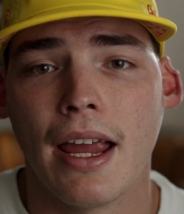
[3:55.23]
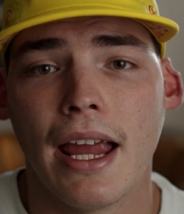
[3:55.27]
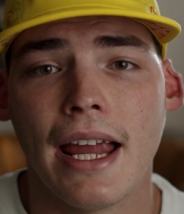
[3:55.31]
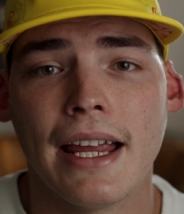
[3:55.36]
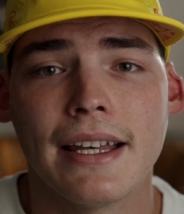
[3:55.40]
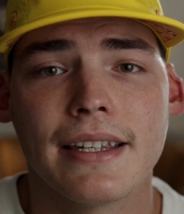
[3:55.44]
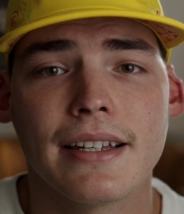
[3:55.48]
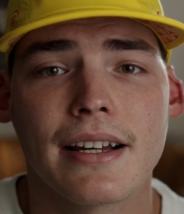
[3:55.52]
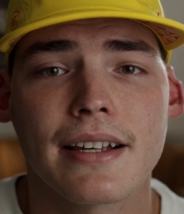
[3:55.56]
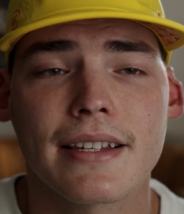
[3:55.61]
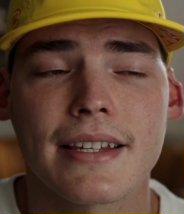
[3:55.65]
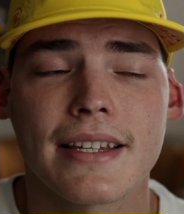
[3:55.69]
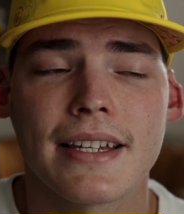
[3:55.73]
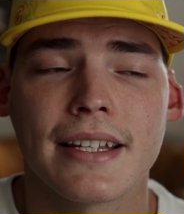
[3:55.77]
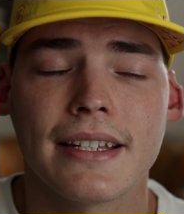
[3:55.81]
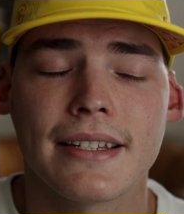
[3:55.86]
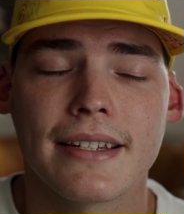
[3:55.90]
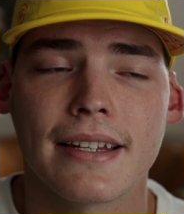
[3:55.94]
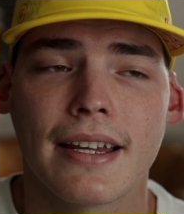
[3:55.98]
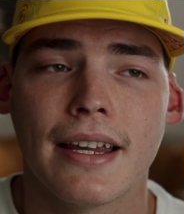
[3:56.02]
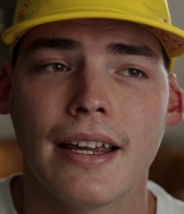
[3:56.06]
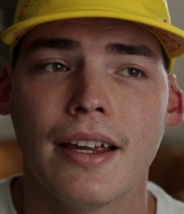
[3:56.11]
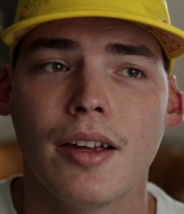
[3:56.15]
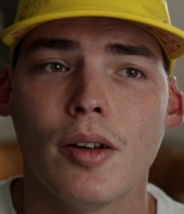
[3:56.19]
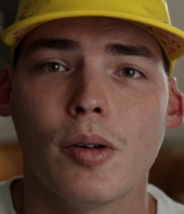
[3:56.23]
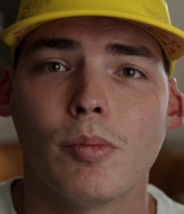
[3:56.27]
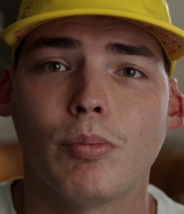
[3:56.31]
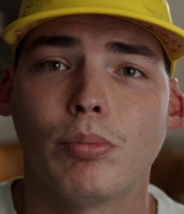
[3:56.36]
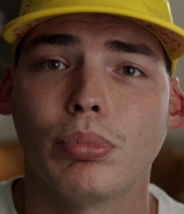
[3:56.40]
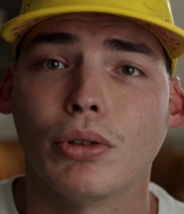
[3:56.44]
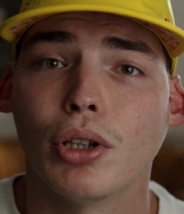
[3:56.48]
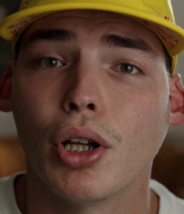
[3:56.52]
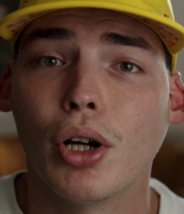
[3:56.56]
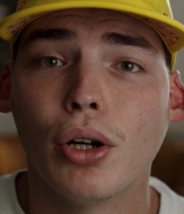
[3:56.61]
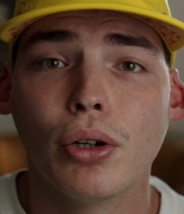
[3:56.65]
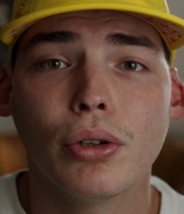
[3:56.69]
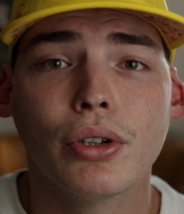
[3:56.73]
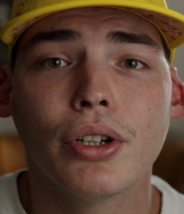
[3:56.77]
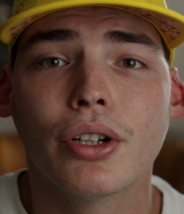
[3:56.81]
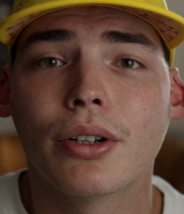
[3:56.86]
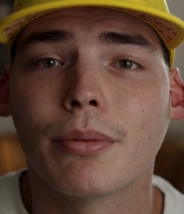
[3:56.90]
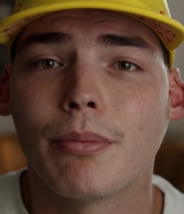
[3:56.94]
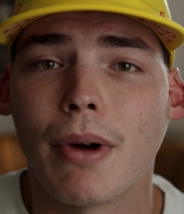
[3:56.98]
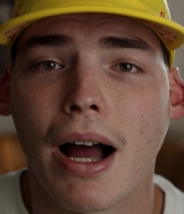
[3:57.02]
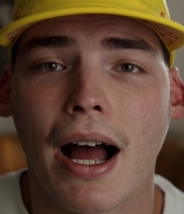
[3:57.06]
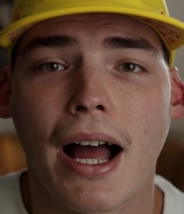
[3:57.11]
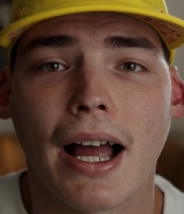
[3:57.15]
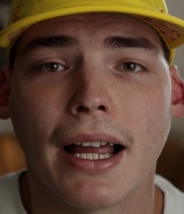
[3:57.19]
It doesn't blow
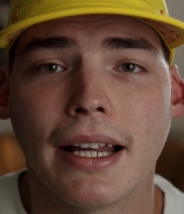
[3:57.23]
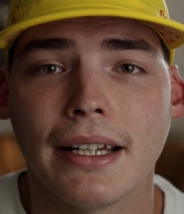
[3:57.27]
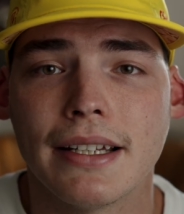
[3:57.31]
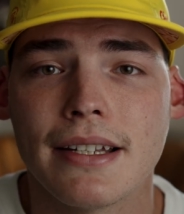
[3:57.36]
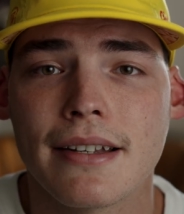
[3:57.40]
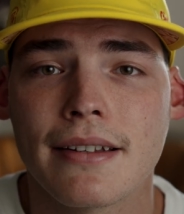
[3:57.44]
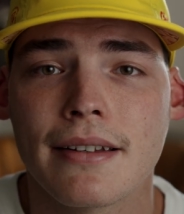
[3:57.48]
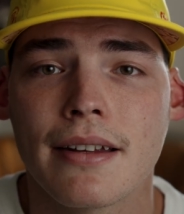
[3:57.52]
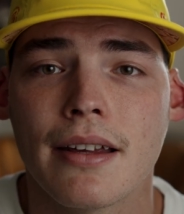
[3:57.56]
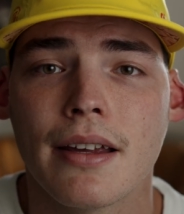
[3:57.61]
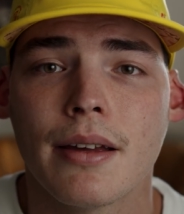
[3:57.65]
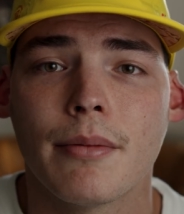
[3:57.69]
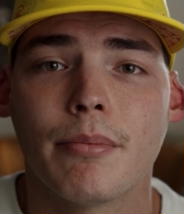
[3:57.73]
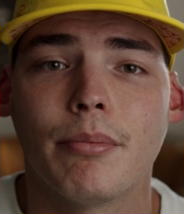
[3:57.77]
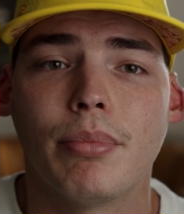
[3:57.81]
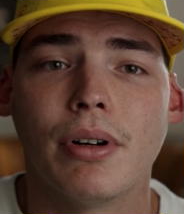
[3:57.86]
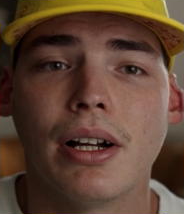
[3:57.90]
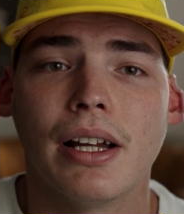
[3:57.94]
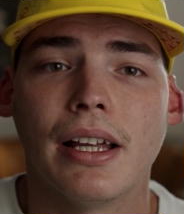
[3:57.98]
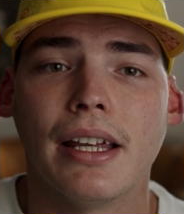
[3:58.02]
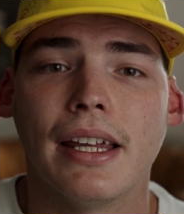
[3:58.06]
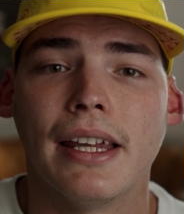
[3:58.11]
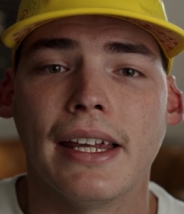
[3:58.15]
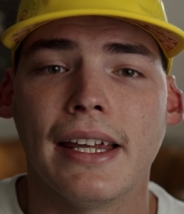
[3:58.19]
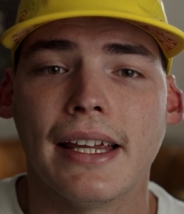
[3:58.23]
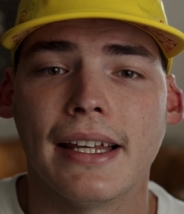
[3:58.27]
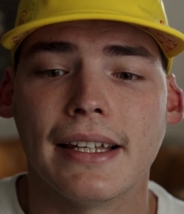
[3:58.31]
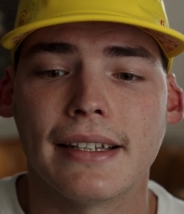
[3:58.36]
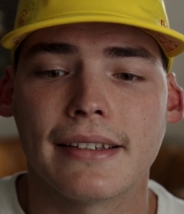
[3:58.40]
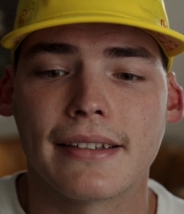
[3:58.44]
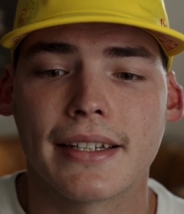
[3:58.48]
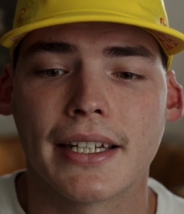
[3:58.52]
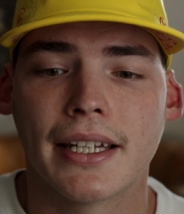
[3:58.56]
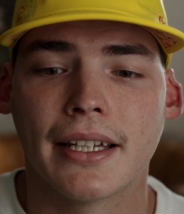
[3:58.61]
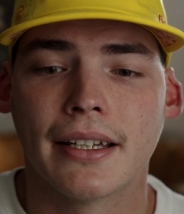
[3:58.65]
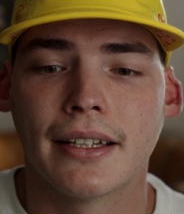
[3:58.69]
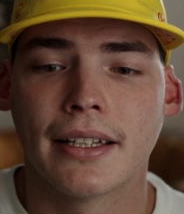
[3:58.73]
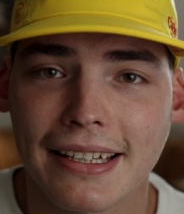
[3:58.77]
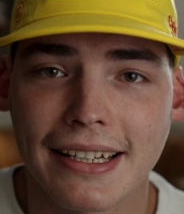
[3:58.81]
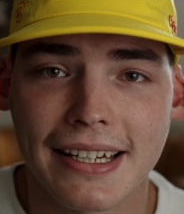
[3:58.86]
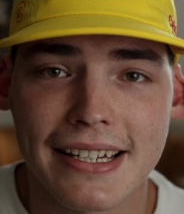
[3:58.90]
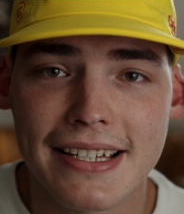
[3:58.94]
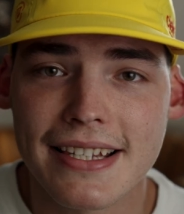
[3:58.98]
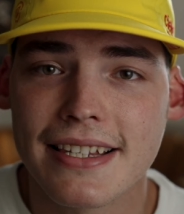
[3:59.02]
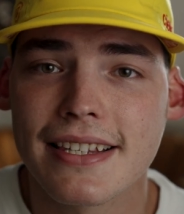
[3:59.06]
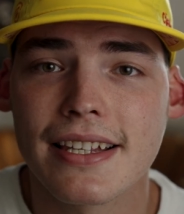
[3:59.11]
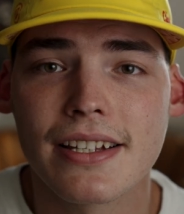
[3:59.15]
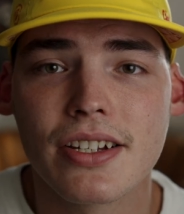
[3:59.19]
your mind, but it
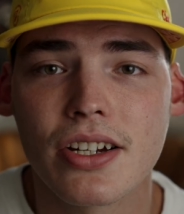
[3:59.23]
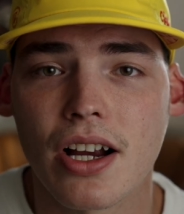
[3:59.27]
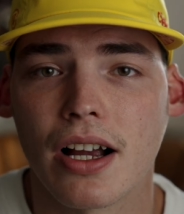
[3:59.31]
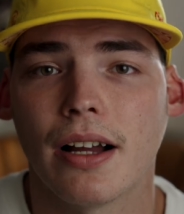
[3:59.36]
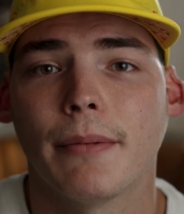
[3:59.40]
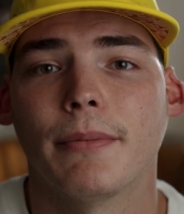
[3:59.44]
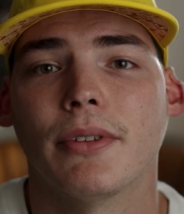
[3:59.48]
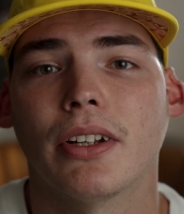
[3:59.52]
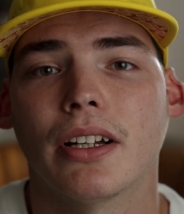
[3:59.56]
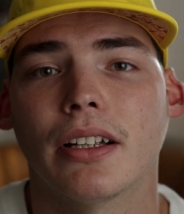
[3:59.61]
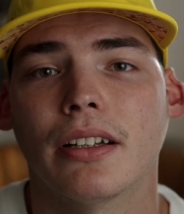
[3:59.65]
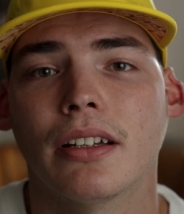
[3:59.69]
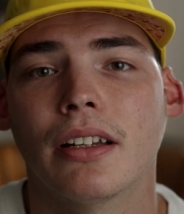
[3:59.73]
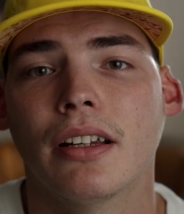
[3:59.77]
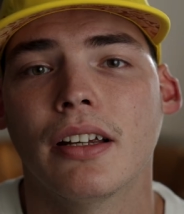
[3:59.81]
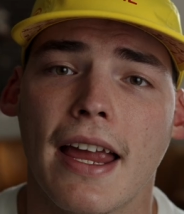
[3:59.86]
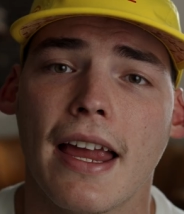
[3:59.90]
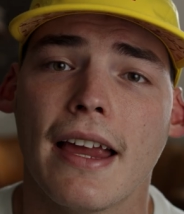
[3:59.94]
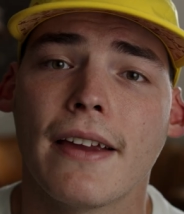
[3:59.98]
gets the job done.